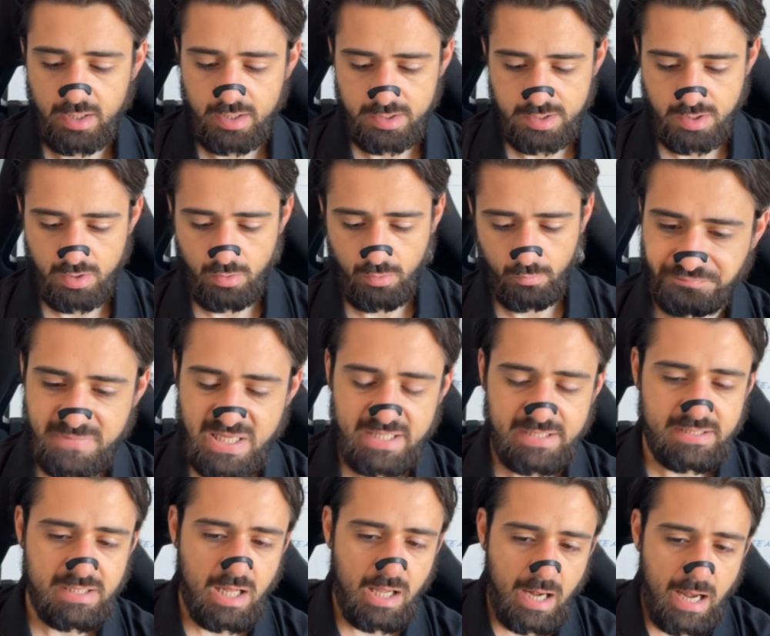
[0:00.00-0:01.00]
So
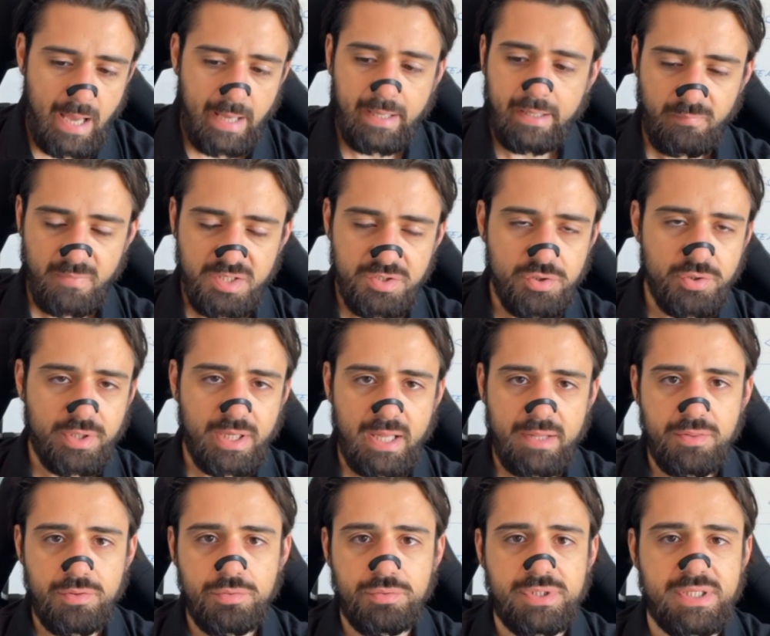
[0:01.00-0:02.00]
it's not like you
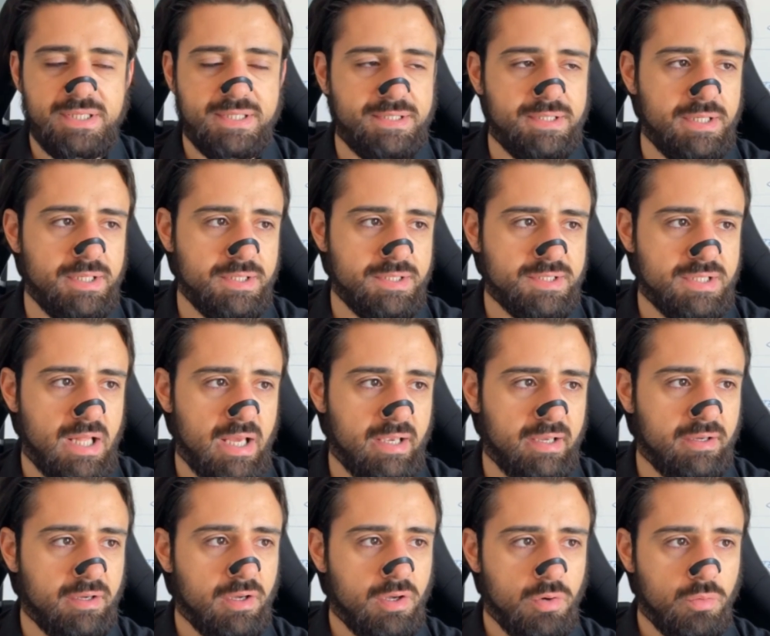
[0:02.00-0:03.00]
can do these things
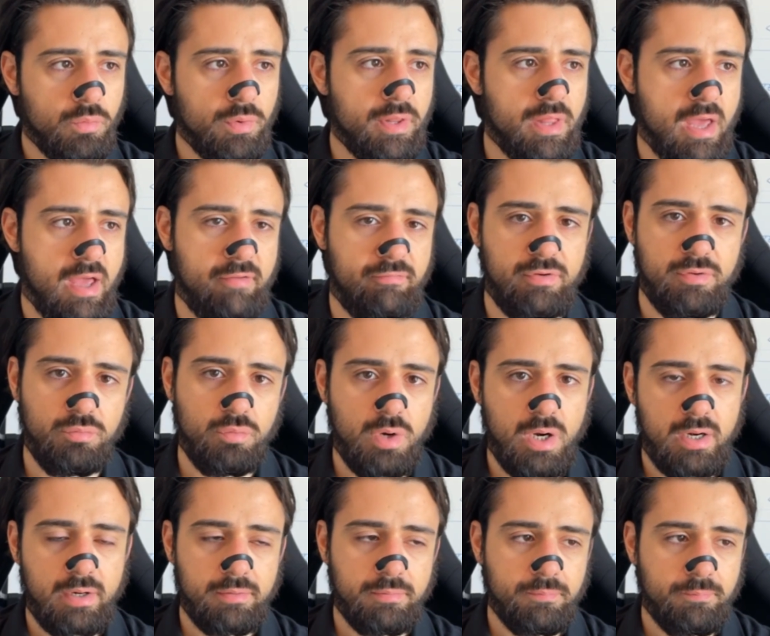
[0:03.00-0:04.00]
like with
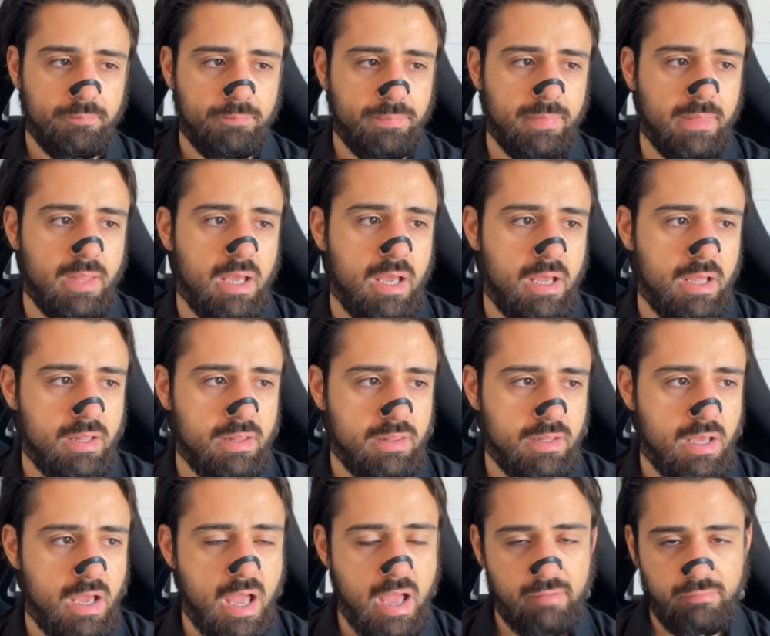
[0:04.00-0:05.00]
everyone
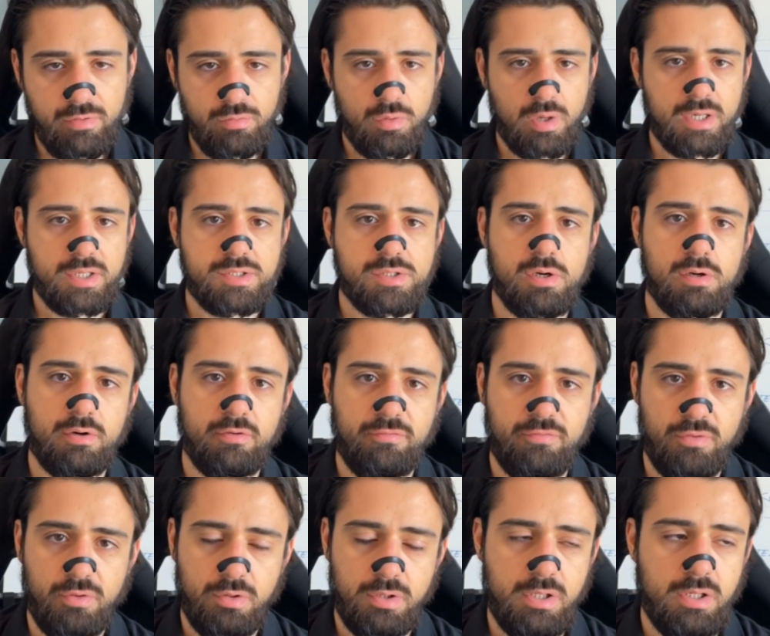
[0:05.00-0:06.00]
and everyone is gonna
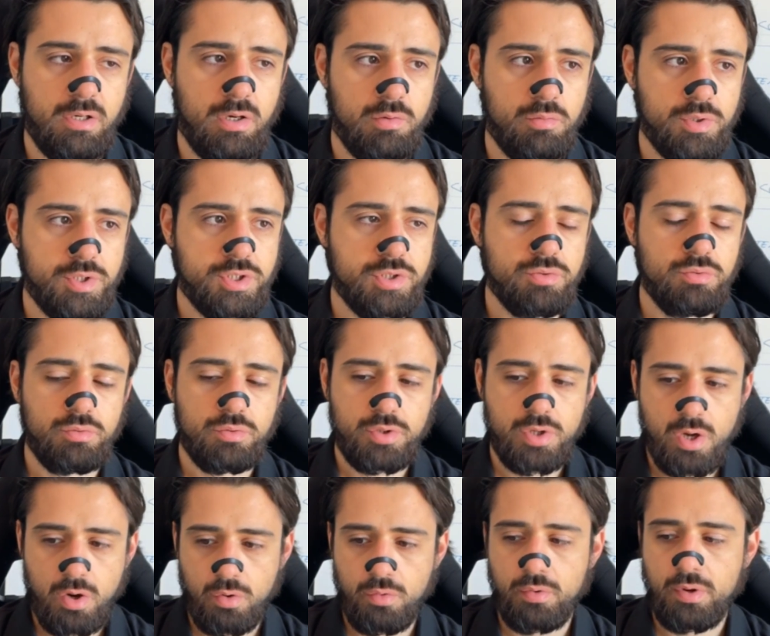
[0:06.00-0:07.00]
fall in love with you.
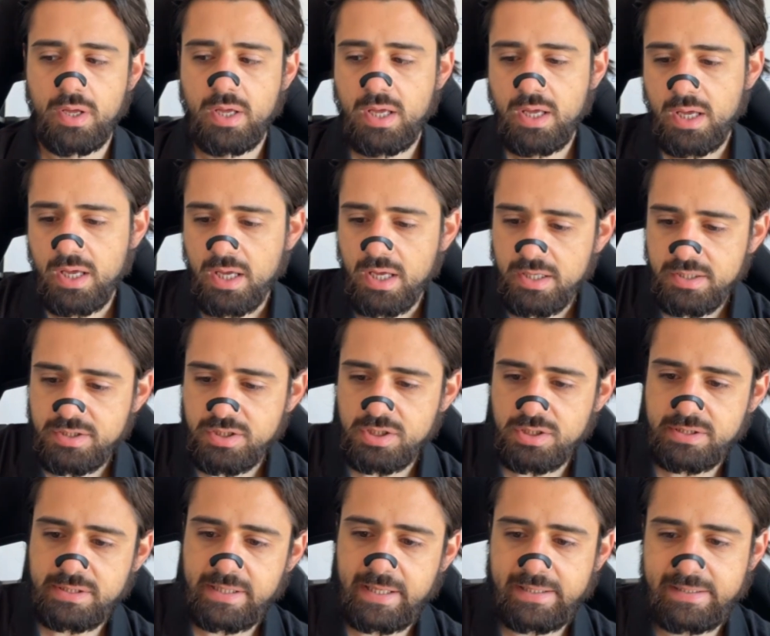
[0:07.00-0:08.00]
No, it's
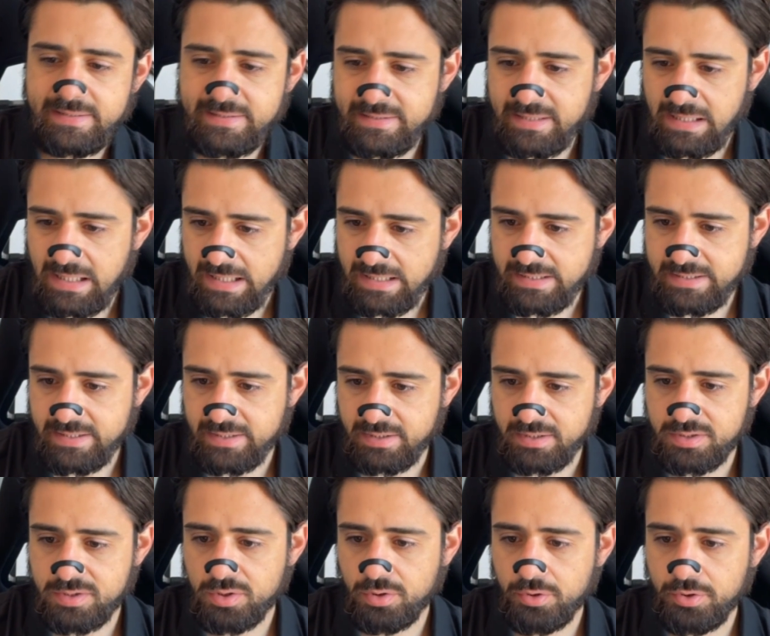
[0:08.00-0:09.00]
just like
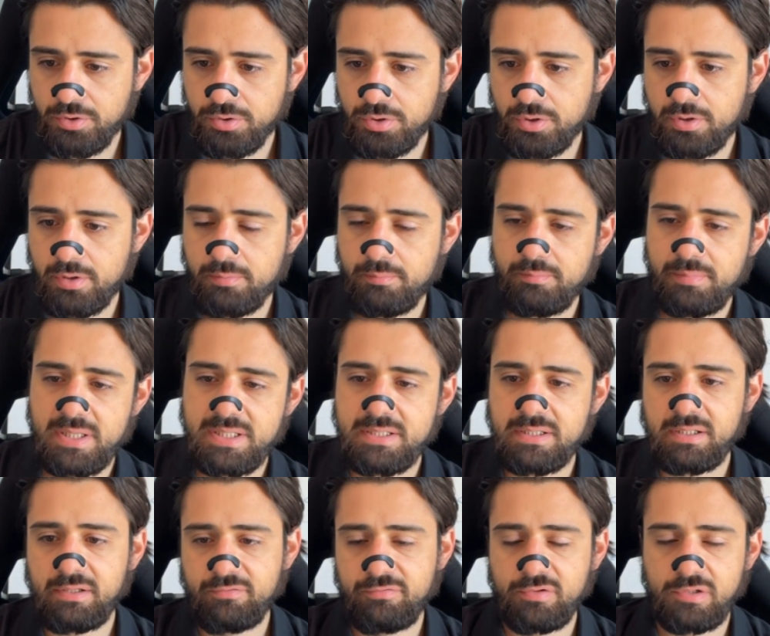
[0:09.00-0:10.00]
selecting. So you're
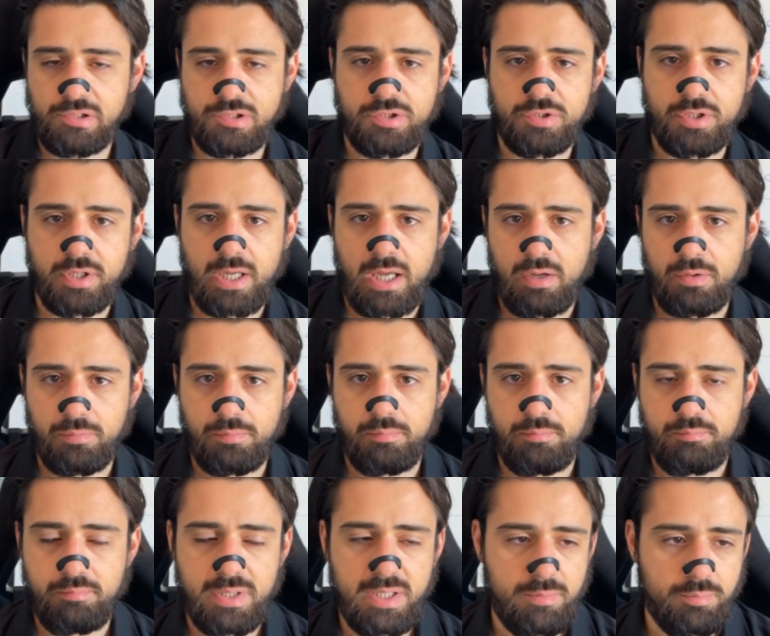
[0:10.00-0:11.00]
basically filtering out
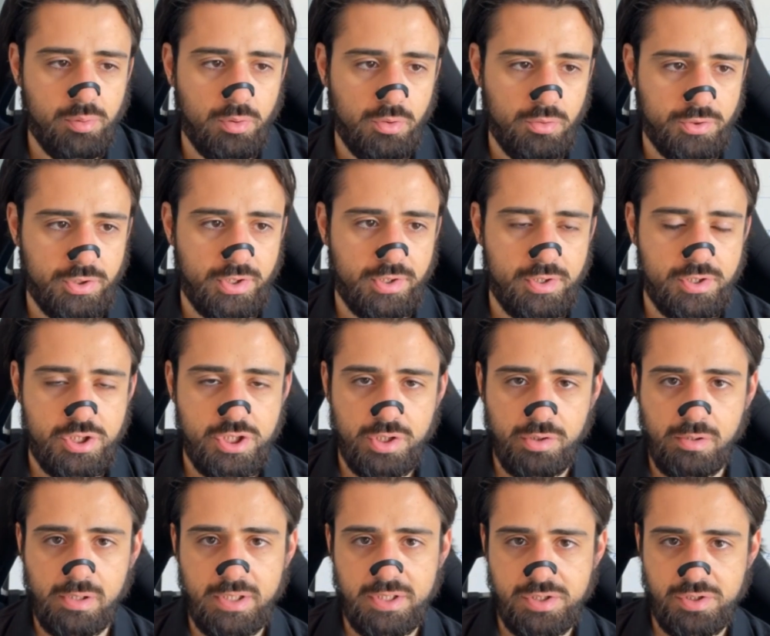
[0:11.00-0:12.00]
people that are
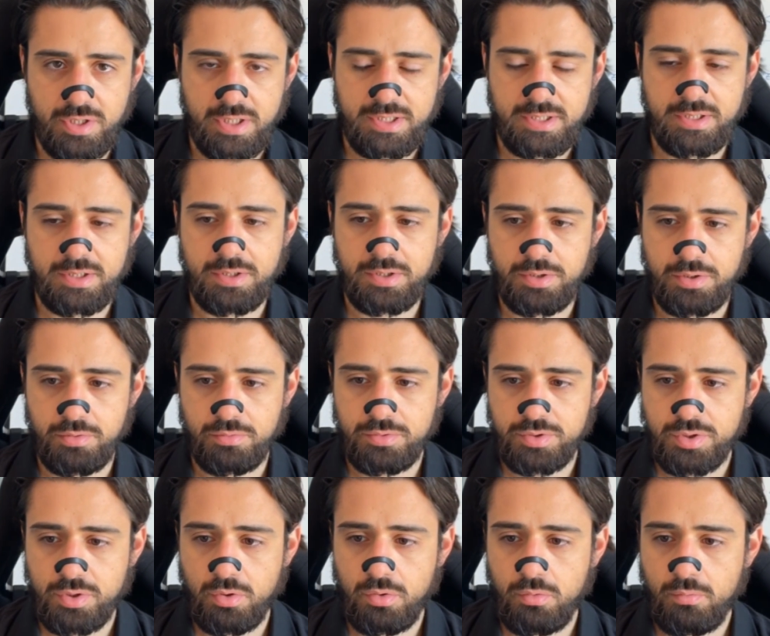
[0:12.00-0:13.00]
generally interested in you.
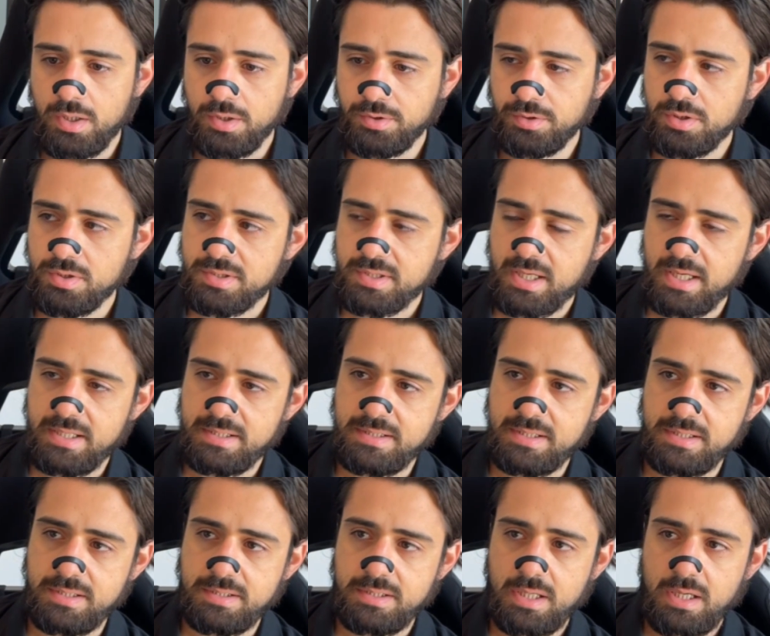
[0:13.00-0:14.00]
So in those
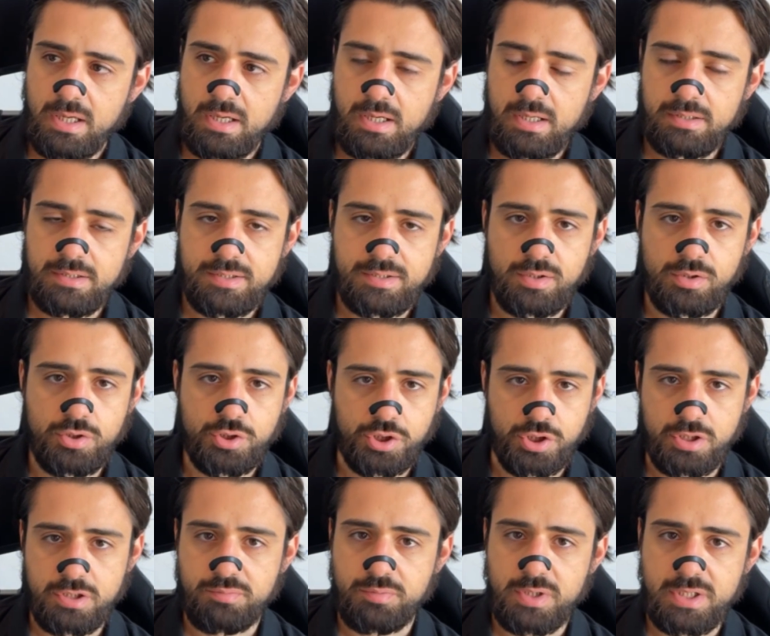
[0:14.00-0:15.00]
cases, the
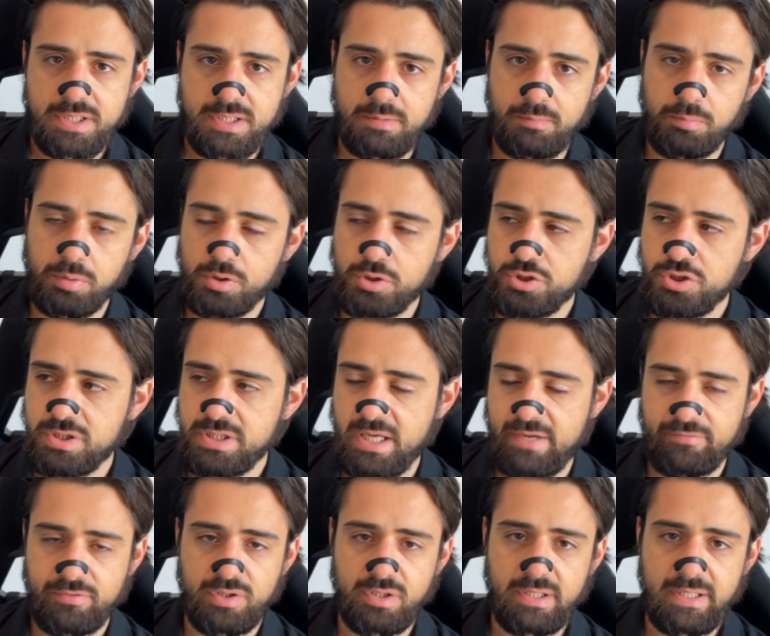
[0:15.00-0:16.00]
solution is pretty simple. You just
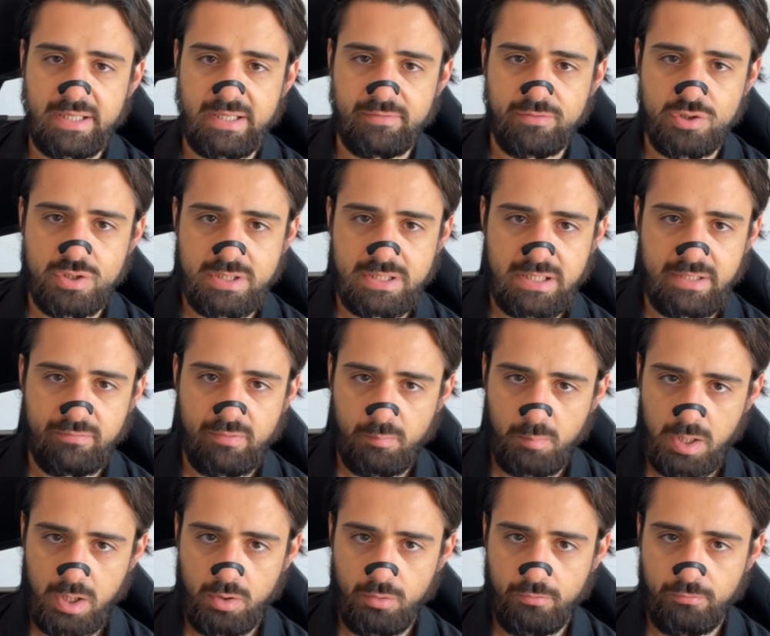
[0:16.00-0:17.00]
have to leave, just leave
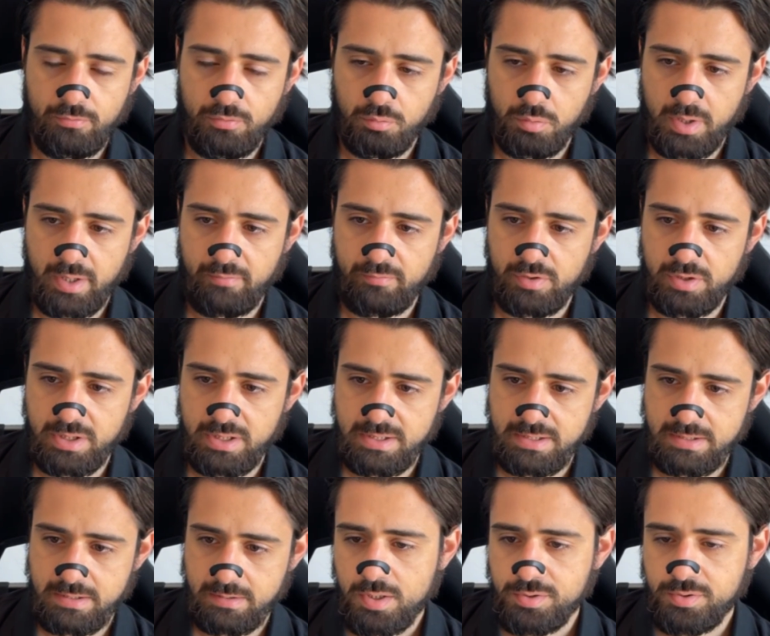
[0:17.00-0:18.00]
them alone for whatever it
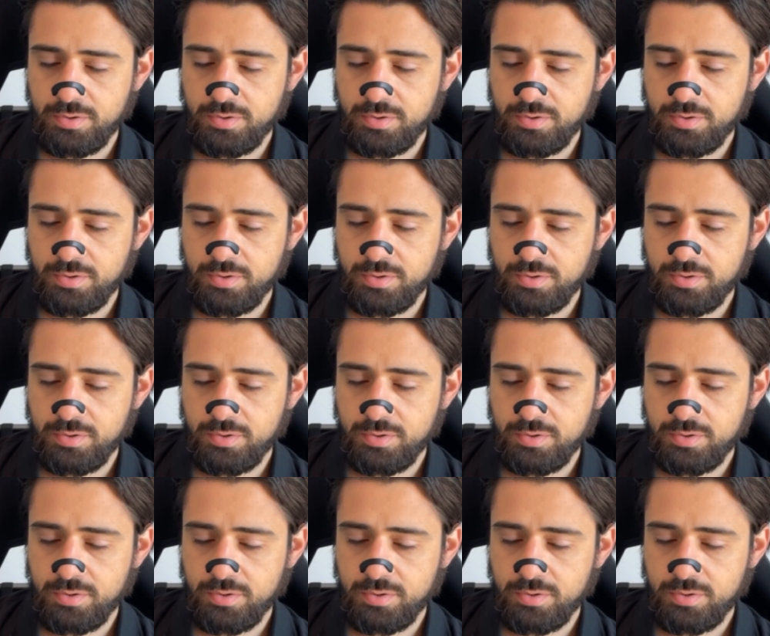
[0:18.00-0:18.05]
is.